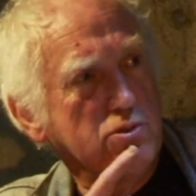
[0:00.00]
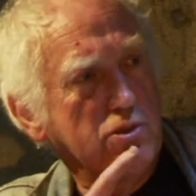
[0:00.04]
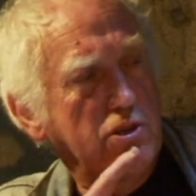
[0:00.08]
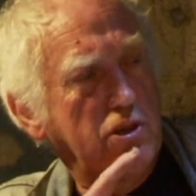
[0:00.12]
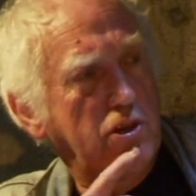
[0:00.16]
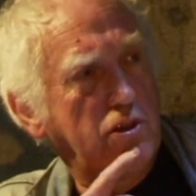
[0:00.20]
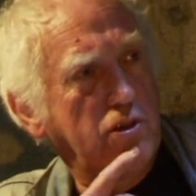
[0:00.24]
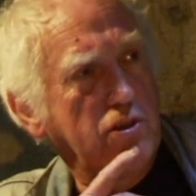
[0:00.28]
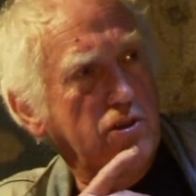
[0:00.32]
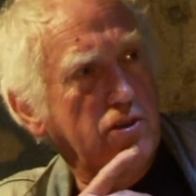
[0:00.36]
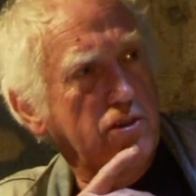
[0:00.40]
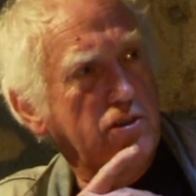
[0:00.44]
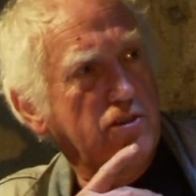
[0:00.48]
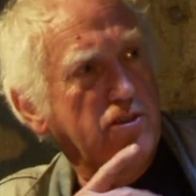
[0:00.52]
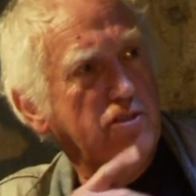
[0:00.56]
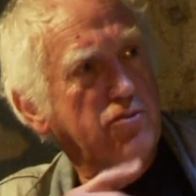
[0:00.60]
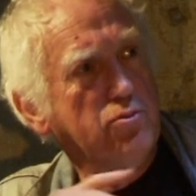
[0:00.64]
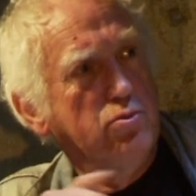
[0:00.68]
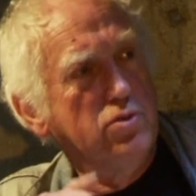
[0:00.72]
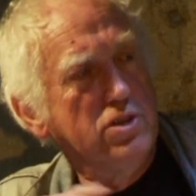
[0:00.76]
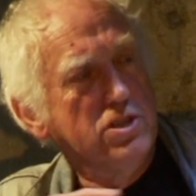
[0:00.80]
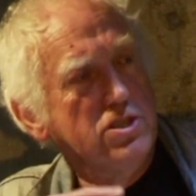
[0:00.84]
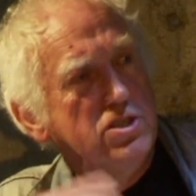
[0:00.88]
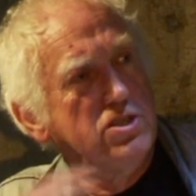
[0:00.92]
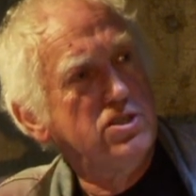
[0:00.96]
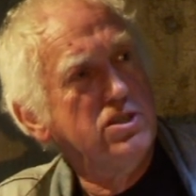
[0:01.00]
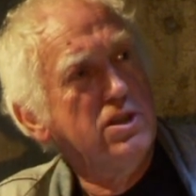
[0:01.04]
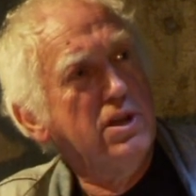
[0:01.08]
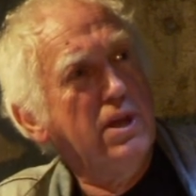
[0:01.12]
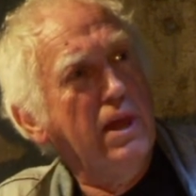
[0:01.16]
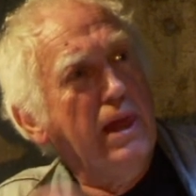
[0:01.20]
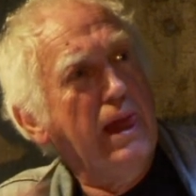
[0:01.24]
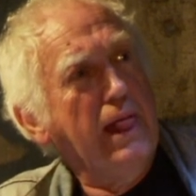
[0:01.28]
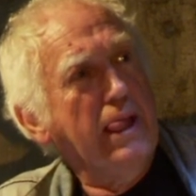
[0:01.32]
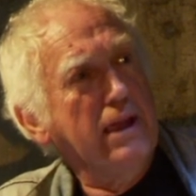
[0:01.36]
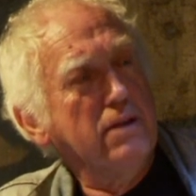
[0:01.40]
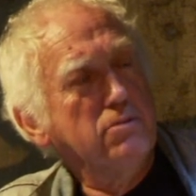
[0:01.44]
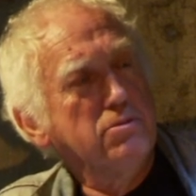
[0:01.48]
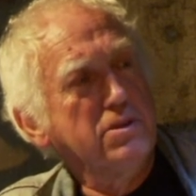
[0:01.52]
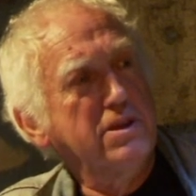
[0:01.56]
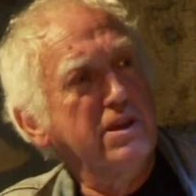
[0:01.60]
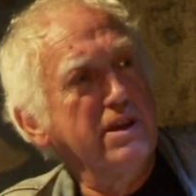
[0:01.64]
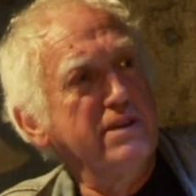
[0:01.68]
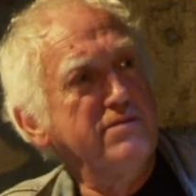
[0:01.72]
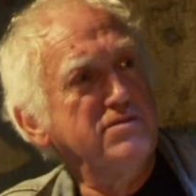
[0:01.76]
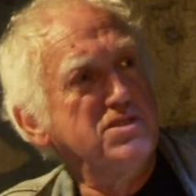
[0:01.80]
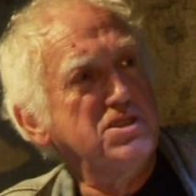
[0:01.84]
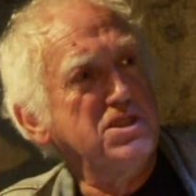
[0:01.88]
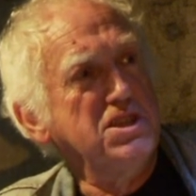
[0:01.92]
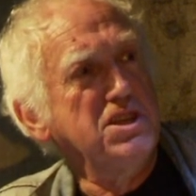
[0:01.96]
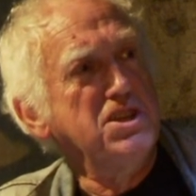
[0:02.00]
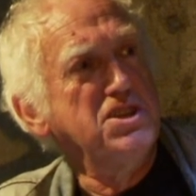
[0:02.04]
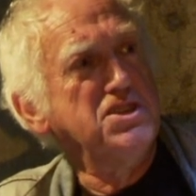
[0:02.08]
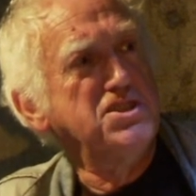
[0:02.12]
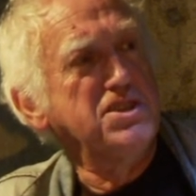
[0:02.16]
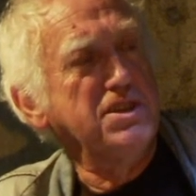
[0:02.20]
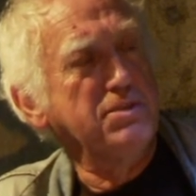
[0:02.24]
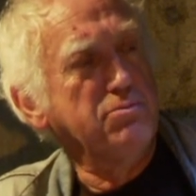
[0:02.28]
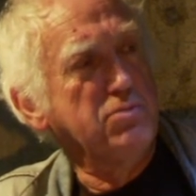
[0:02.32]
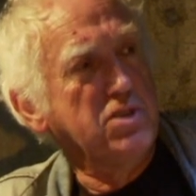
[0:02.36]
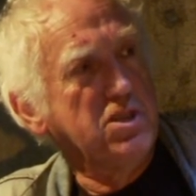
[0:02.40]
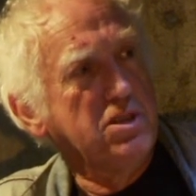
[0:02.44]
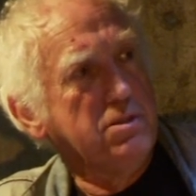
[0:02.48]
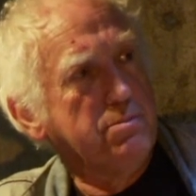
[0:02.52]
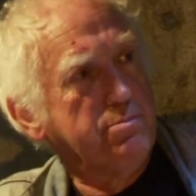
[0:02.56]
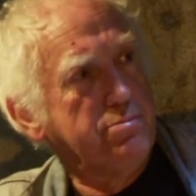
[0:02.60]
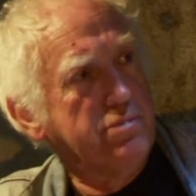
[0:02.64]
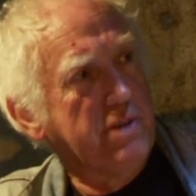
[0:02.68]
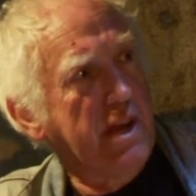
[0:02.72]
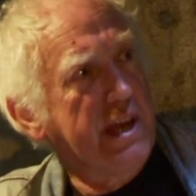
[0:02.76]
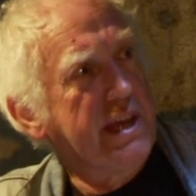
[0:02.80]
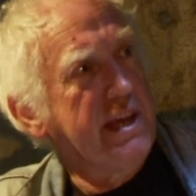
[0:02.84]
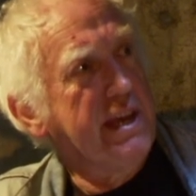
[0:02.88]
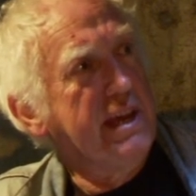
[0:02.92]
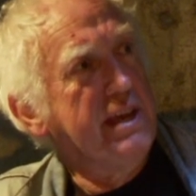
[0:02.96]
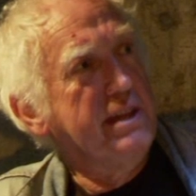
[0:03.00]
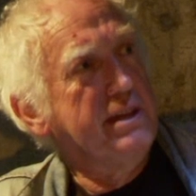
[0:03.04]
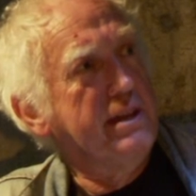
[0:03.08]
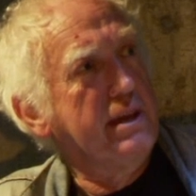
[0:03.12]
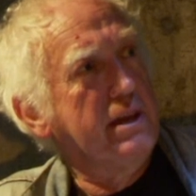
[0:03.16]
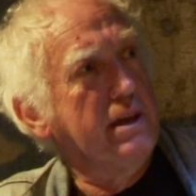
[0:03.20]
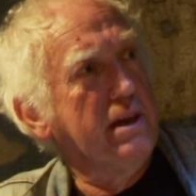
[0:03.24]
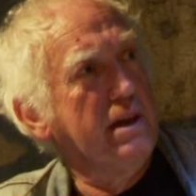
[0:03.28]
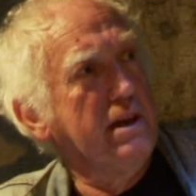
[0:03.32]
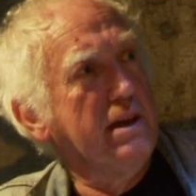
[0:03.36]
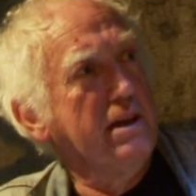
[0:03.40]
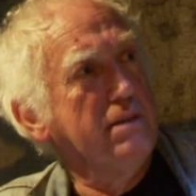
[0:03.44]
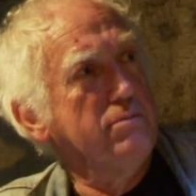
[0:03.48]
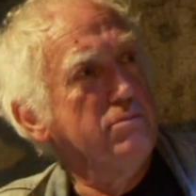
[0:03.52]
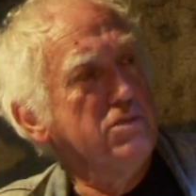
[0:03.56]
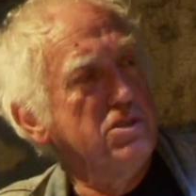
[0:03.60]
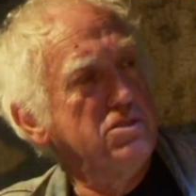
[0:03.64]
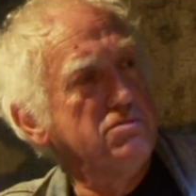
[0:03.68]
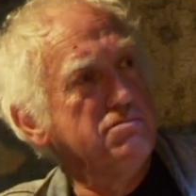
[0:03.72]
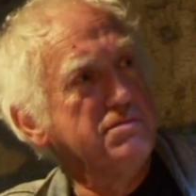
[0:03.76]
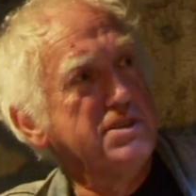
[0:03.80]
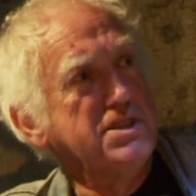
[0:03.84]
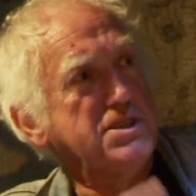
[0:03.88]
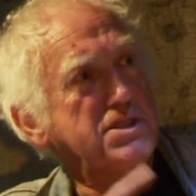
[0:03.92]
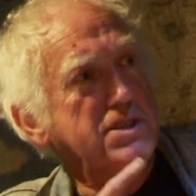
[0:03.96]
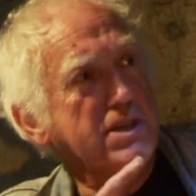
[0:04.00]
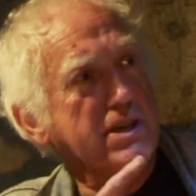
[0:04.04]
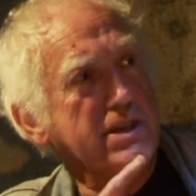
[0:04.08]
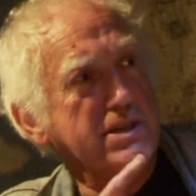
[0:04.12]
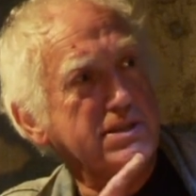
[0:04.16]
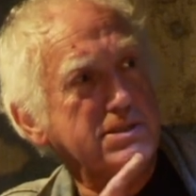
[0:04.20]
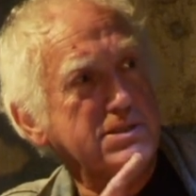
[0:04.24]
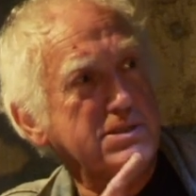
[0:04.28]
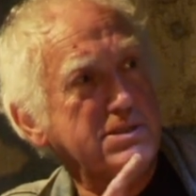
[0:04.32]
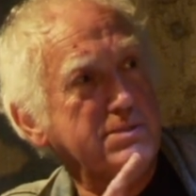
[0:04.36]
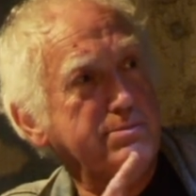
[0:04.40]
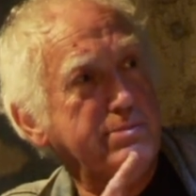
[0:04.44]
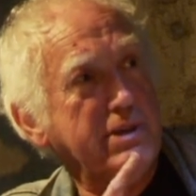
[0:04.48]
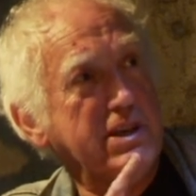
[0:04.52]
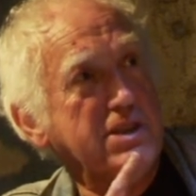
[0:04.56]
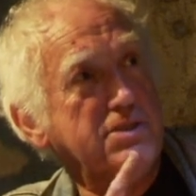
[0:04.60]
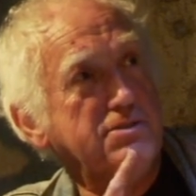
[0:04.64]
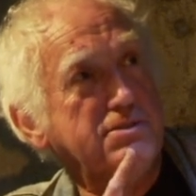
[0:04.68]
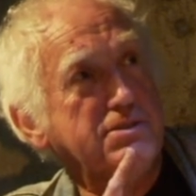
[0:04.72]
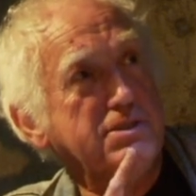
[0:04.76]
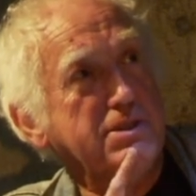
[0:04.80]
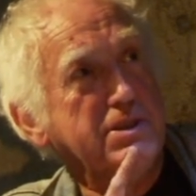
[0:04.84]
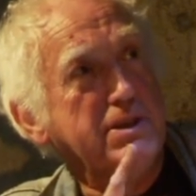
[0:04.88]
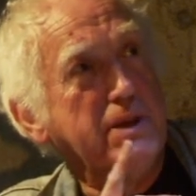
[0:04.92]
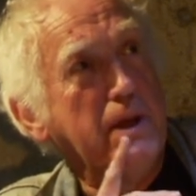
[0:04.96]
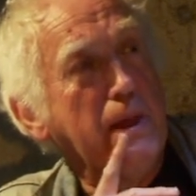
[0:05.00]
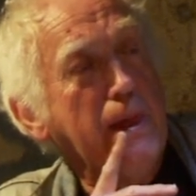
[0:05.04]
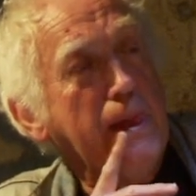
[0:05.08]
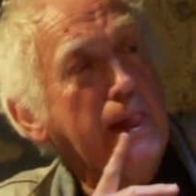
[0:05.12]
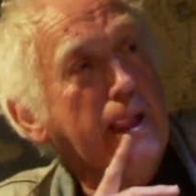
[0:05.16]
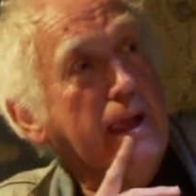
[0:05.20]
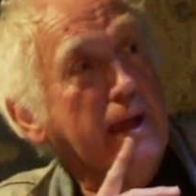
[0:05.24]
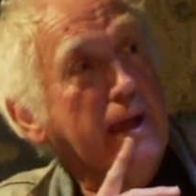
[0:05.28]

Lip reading: called KERS, which recovers energy when you're braking the car, which recharges the battery.